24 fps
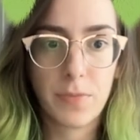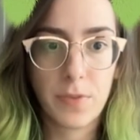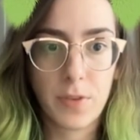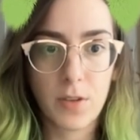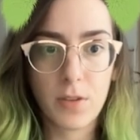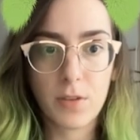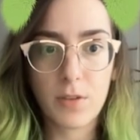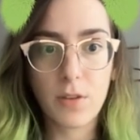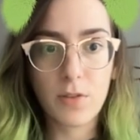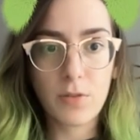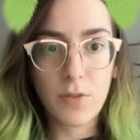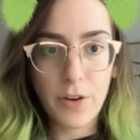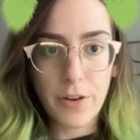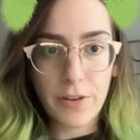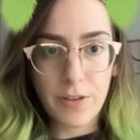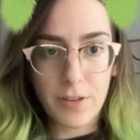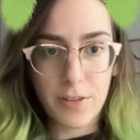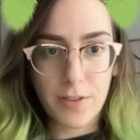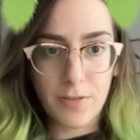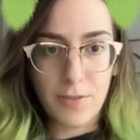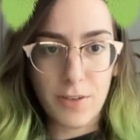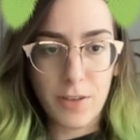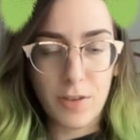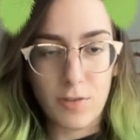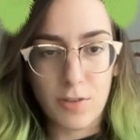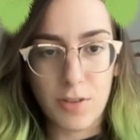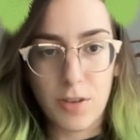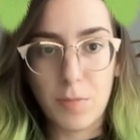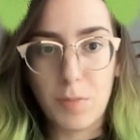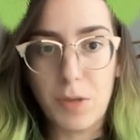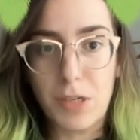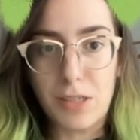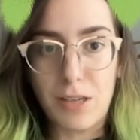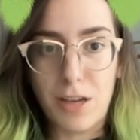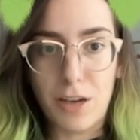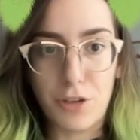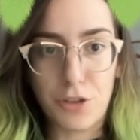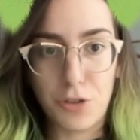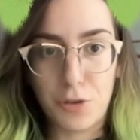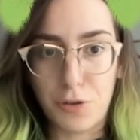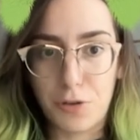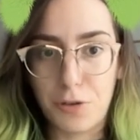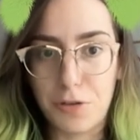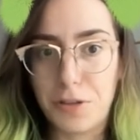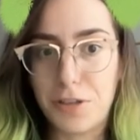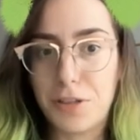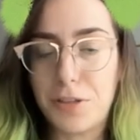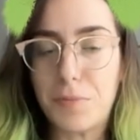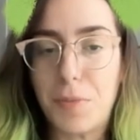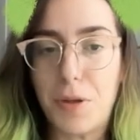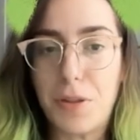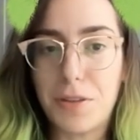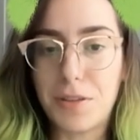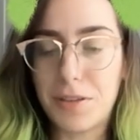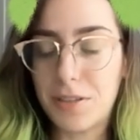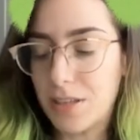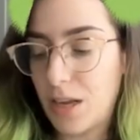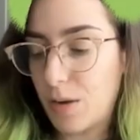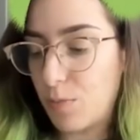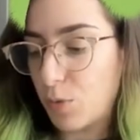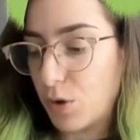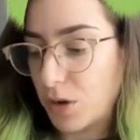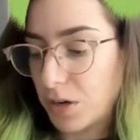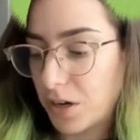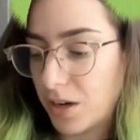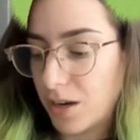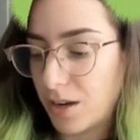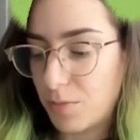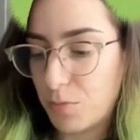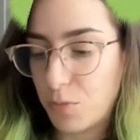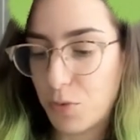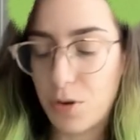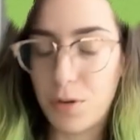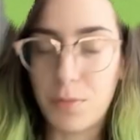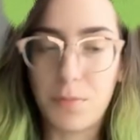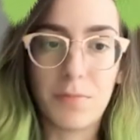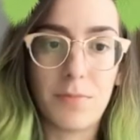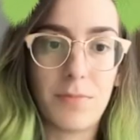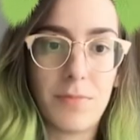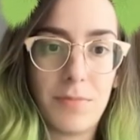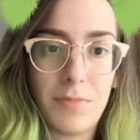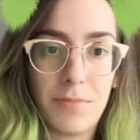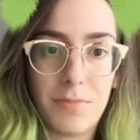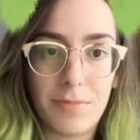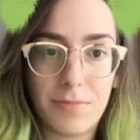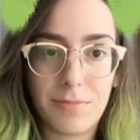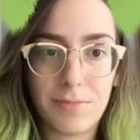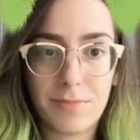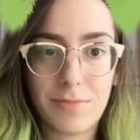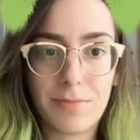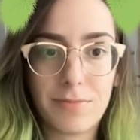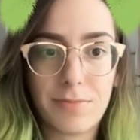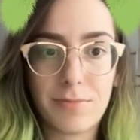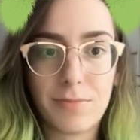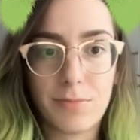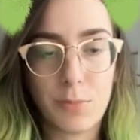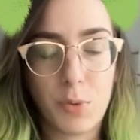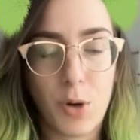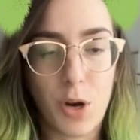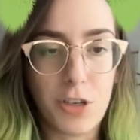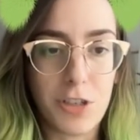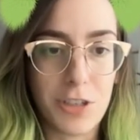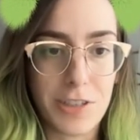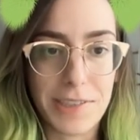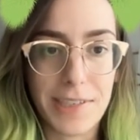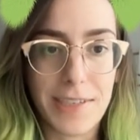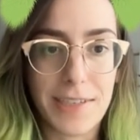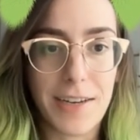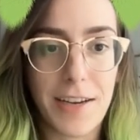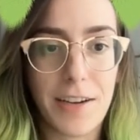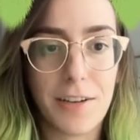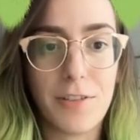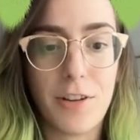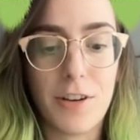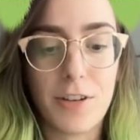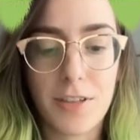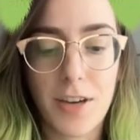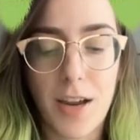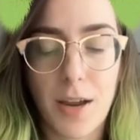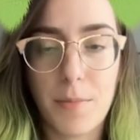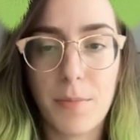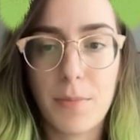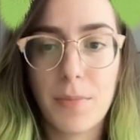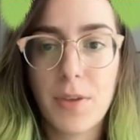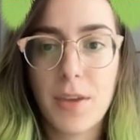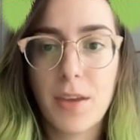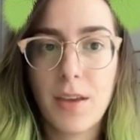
Overall, this video is going to be a lot shorter this month because I'm working on more projects that take a long time.